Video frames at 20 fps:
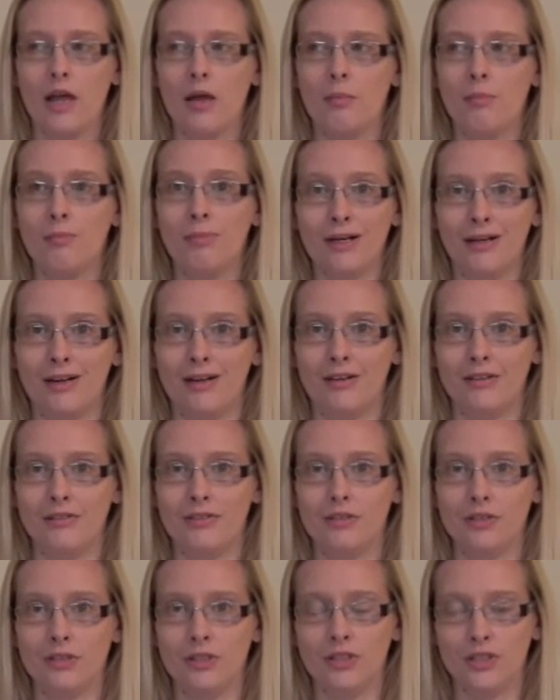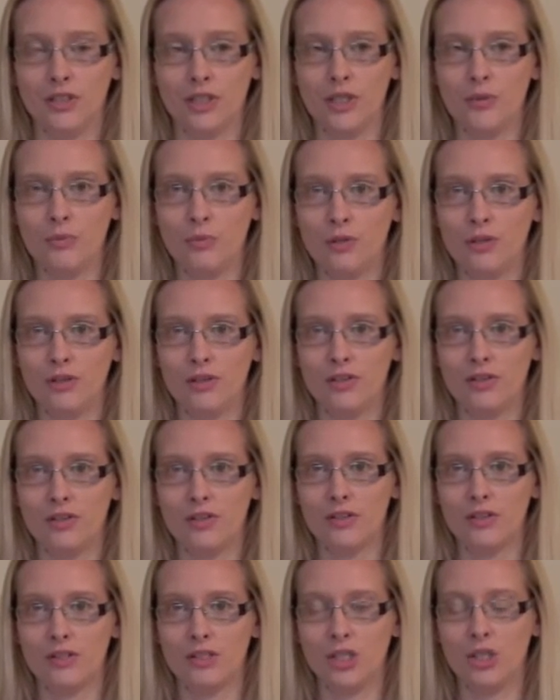But you know what?
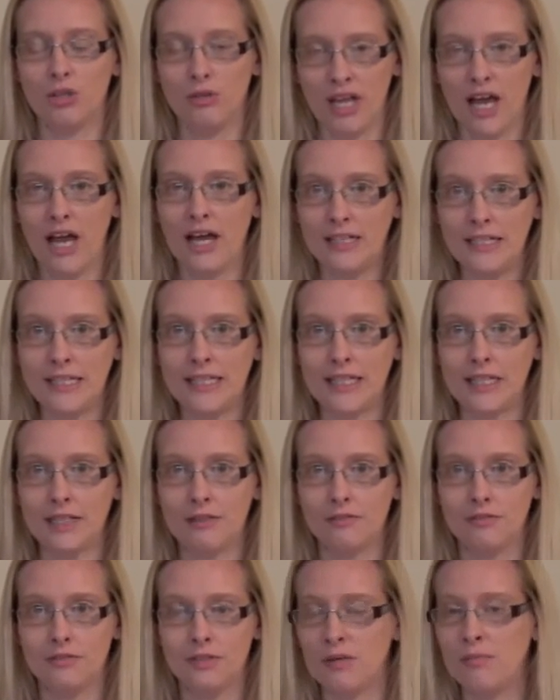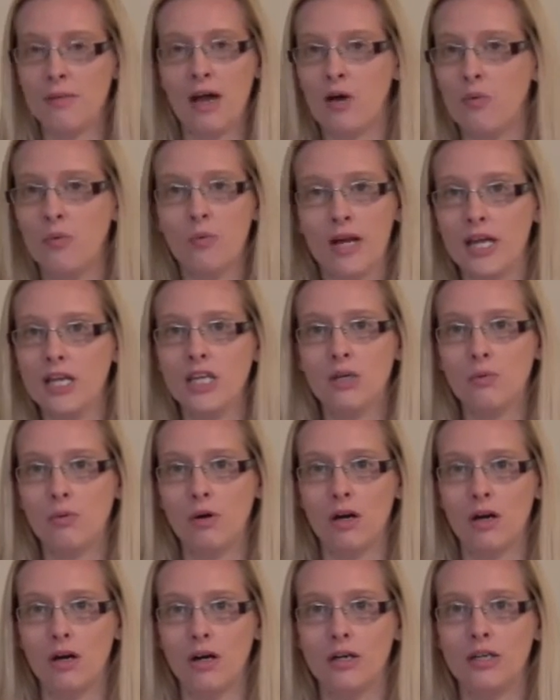You can leave. No matter where you
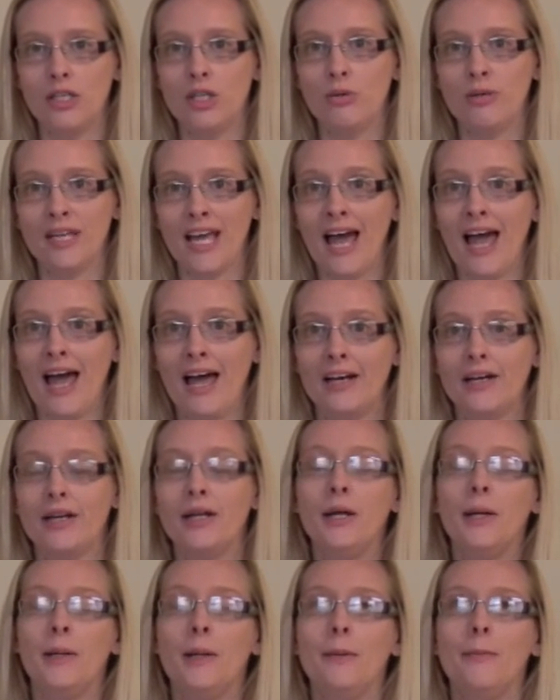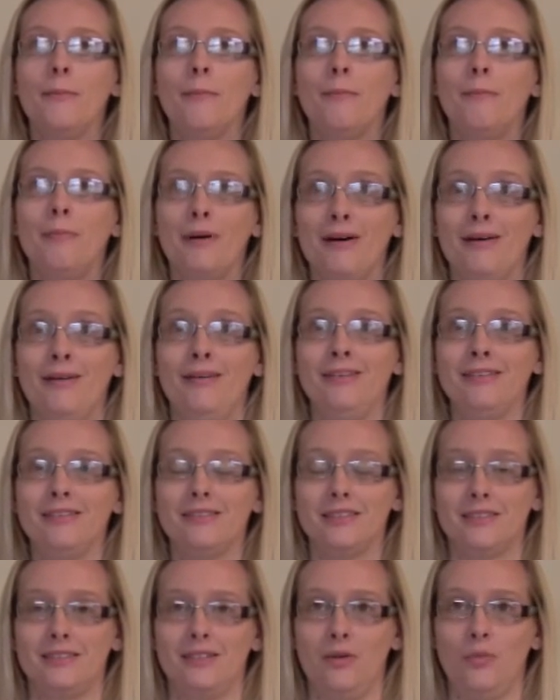are, you can. But
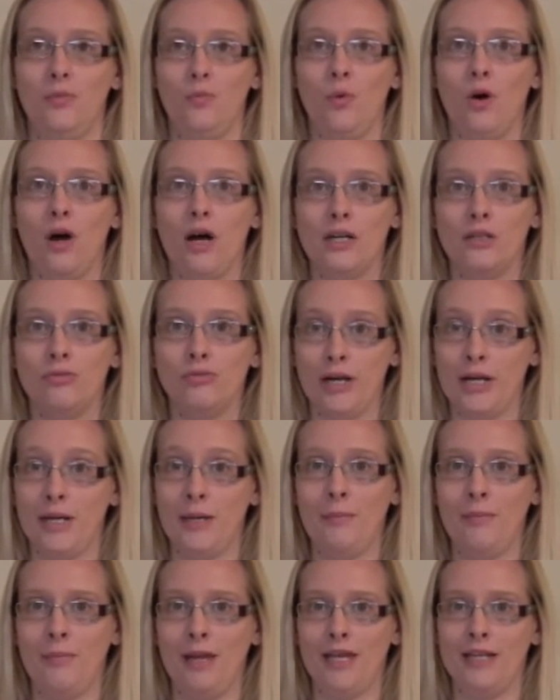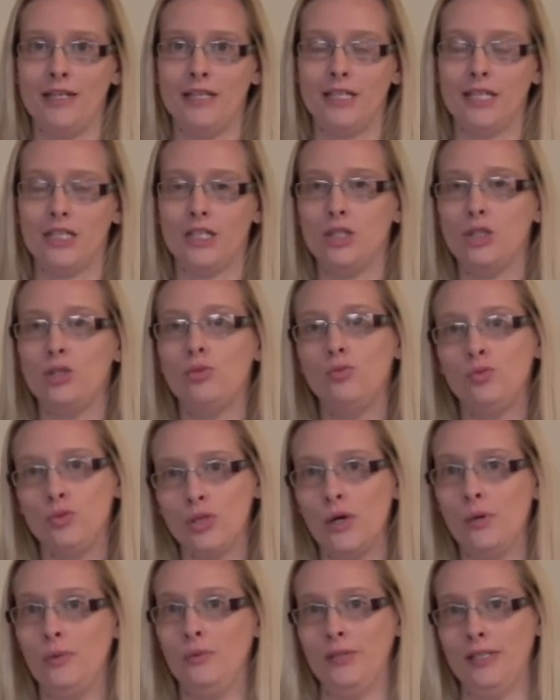what I'd recommend is you
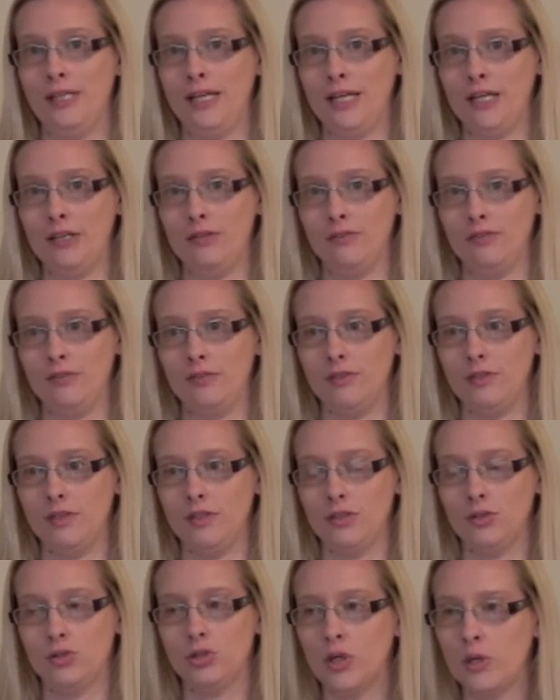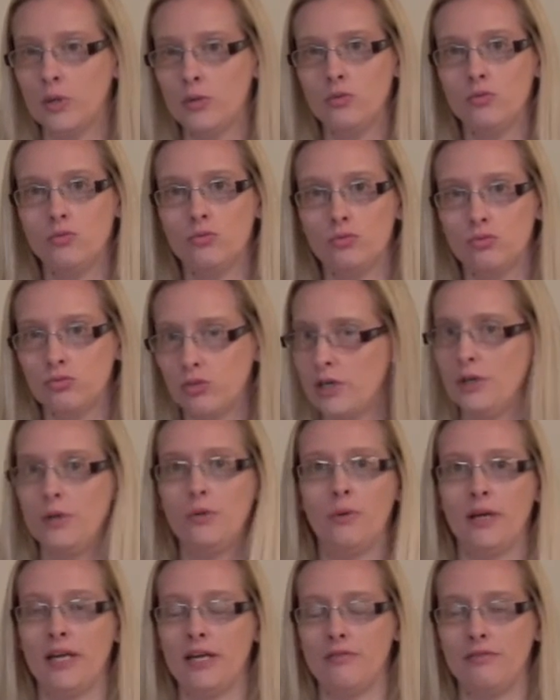don't leave. Don't run
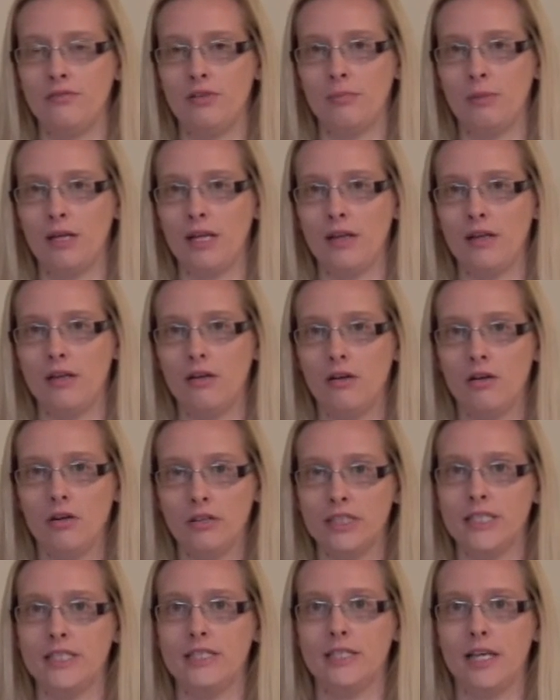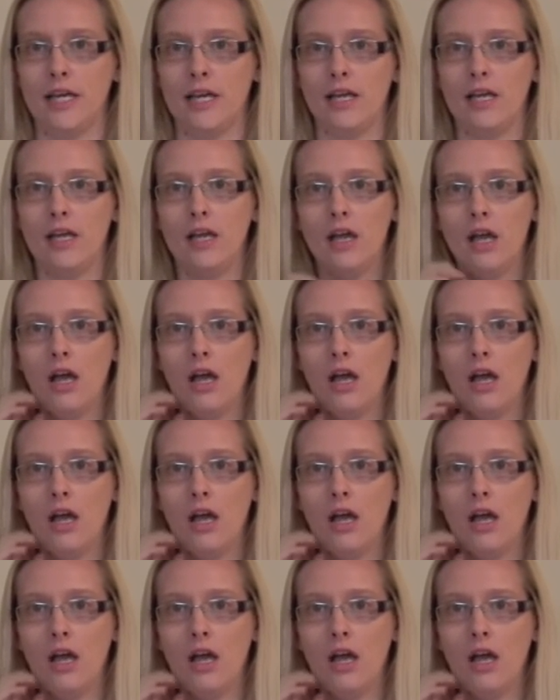away from it, honestly.